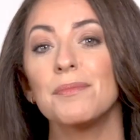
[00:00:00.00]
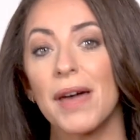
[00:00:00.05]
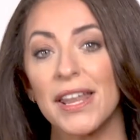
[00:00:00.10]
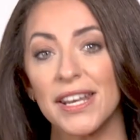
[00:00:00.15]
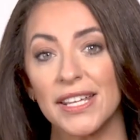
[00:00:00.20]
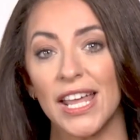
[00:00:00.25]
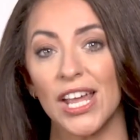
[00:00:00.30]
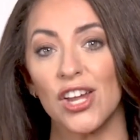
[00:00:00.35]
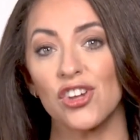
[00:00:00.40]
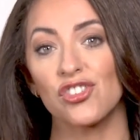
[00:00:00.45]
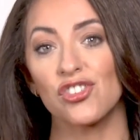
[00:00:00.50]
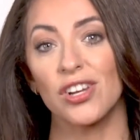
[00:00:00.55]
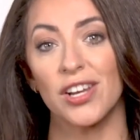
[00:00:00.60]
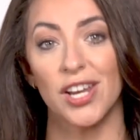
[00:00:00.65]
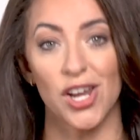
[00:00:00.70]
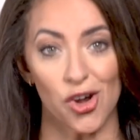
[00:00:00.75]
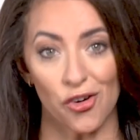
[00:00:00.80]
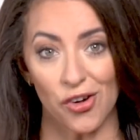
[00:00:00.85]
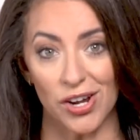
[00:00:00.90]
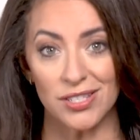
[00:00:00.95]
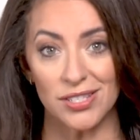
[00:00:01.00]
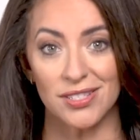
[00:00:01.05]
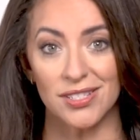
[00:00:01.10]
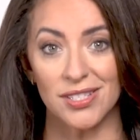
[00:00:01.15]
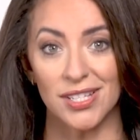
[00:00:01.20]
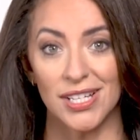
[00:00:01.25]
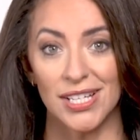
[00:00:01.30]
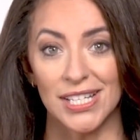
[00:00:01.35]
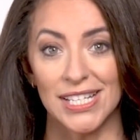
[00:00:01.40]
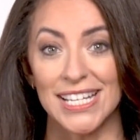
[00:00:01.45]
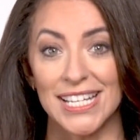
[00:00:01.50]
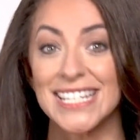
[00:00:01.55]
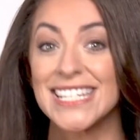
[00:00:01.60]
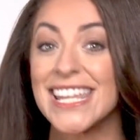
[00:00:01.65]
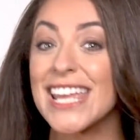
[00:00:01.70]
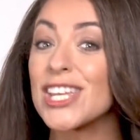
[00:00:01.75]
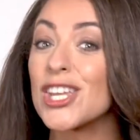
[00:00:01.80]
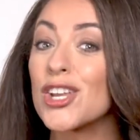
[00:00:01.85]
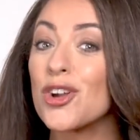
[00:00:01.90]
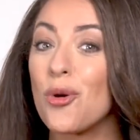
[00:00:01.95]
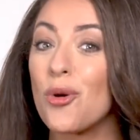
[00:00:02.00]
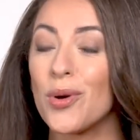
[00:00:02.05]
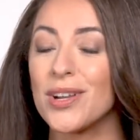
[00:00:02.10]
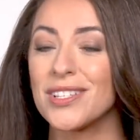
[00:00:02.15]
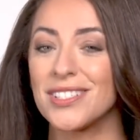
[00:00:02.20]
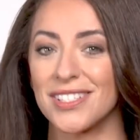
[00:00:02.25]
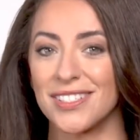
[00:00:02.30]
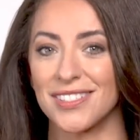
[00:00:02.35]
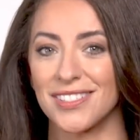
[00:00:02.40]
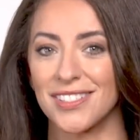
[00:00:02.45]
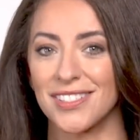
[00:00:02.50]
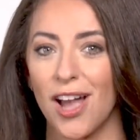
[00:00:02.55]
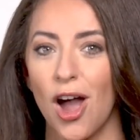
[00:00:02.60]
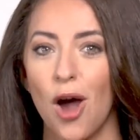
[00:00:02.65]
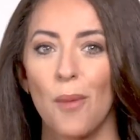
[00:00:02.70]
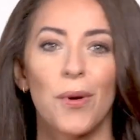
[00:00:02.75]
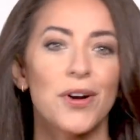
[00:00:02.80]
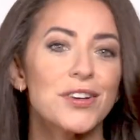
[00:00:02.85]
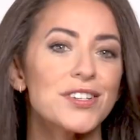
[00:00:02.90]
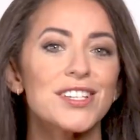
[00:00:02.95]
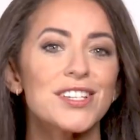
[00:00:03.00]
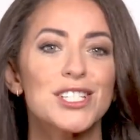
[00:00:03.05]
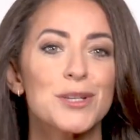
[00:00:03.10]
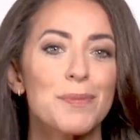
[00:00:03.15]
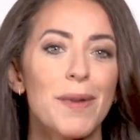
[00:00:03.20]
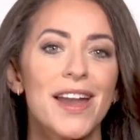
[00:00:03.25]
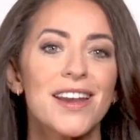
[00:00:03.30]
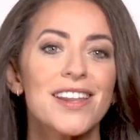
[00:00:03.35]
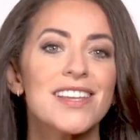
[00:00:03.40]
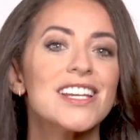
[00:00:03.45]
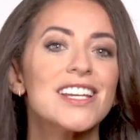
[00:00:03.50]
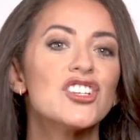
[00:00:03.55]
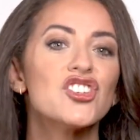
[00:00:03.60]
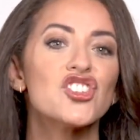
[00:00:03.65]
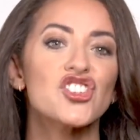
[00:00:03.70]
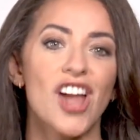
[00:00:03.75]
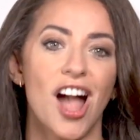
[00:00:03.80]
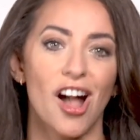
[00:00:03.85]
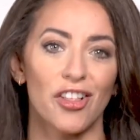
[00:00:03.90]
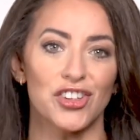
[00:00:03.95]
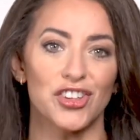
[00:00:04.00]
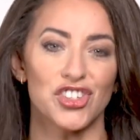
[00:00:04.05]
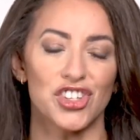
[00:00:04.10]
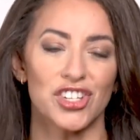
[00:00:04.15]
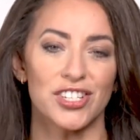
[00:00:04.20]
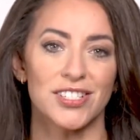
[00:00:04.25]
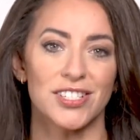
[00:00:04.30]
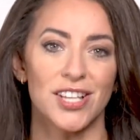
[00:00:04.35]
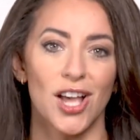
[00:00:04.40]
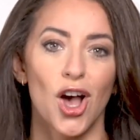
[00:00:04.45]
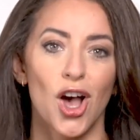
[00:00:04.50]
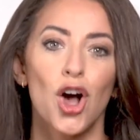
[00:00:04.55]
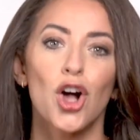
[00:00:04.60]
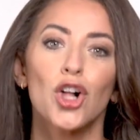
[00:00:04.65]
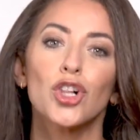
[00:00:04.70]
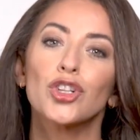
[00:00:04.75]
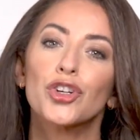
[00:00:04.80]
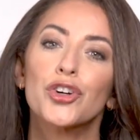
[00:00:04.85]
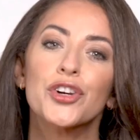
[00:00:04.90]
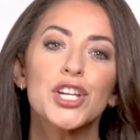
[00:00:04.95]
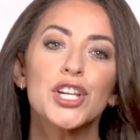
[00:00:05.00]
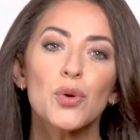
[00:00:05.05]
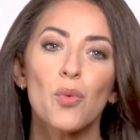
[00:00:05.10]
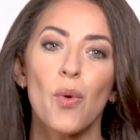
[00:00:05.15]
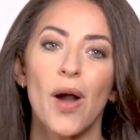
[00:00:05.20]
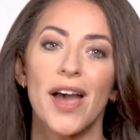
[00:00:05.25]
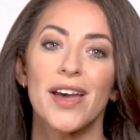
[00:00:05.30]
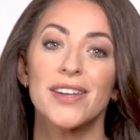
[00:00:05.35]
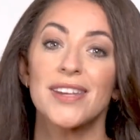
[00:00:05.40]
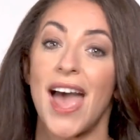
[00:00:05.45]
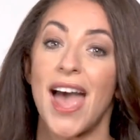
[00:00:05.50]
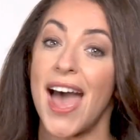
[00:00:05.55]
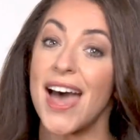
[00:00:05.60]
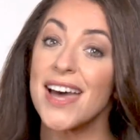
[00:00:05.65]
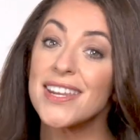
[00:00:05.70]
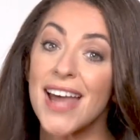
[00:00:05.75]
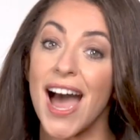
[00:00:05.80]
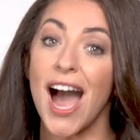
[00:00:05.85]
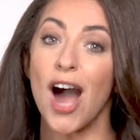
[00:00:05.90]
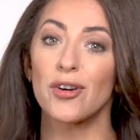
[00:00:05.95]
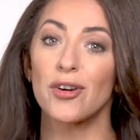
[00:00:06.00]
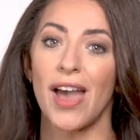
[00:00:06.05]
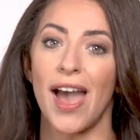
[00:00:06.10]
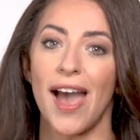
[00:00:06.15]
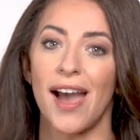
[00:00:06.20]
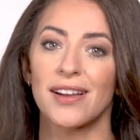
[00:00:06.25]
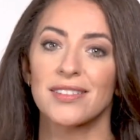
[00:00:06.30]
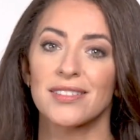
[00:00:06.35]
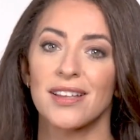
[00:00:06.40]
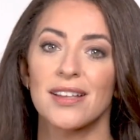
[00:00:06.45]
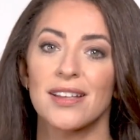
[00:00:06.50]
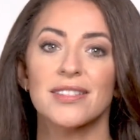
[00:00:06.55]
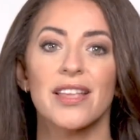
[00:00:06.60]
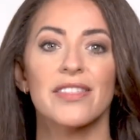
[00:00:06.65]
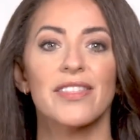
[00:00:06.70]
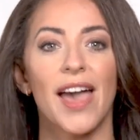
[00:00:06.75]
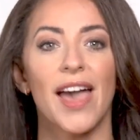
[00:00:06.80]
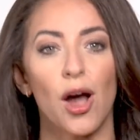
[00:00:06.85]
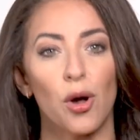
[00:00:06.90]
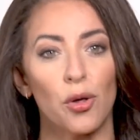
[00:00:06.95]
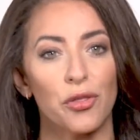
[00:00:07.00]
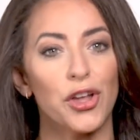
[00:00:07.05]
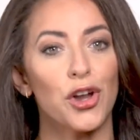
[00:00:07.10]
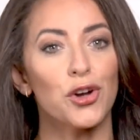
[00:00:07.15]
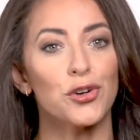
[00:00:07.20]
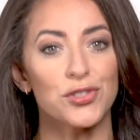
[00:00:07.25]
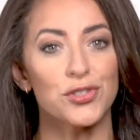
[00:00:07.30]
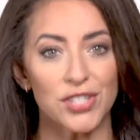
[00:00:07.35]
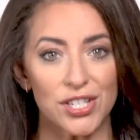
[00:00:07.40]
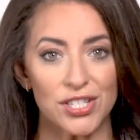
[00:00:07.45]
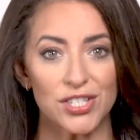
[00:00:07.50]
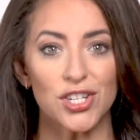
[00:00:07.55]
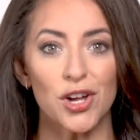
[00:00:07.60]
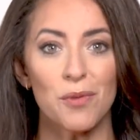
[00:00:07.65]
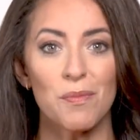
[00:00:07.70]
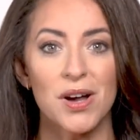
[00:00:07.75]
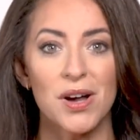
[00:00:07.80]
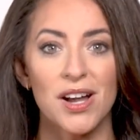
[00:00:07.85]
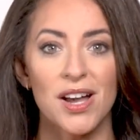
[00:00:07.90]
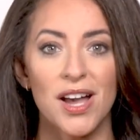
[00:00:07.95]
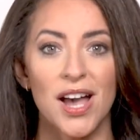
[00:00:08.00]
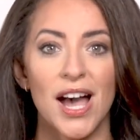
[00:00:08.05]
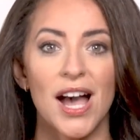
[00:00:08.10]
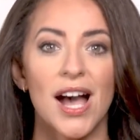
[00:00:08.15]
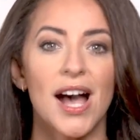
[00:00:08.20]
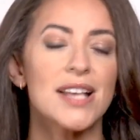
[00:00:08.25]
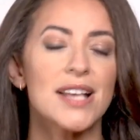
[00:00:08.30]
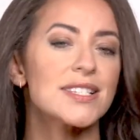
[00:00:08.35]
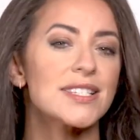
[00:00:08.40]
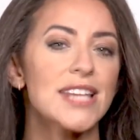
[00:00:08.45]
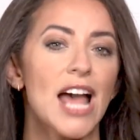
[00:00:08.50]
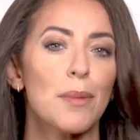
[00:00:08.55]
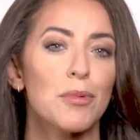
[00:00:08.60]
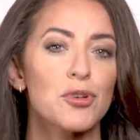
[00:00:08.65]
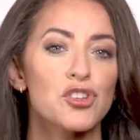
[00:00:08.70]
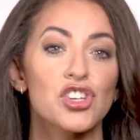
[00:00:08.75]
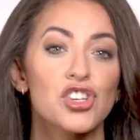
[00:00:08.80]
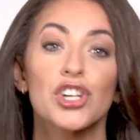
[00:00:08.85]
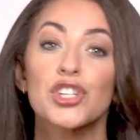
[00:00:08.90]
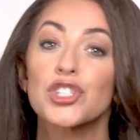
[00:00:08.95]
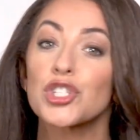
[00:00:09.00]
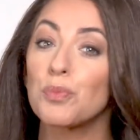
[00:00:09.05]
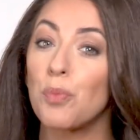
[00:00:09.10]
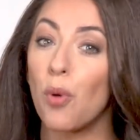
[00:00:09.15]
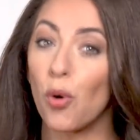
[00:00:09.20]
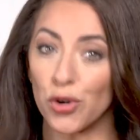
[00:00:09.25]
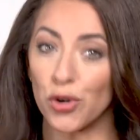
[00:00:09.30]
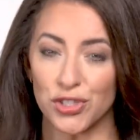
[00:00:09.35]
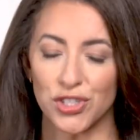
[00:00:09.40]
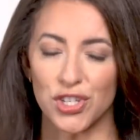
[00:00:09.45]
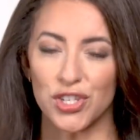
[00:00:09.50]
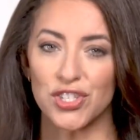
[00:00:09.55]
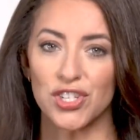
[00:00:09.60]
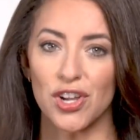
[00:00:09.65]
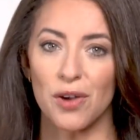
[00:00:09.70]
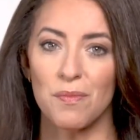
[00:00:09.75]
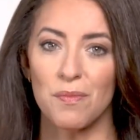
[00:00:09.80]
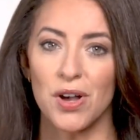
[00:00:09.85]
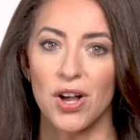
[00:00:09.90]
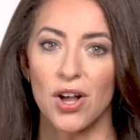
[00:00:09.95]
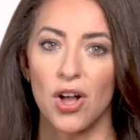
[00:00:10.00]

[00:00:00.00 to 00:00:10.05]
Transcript: medication adherence, taking quizzes, participating in challenges, learning when and how to access the healthcare system, establishing a support system,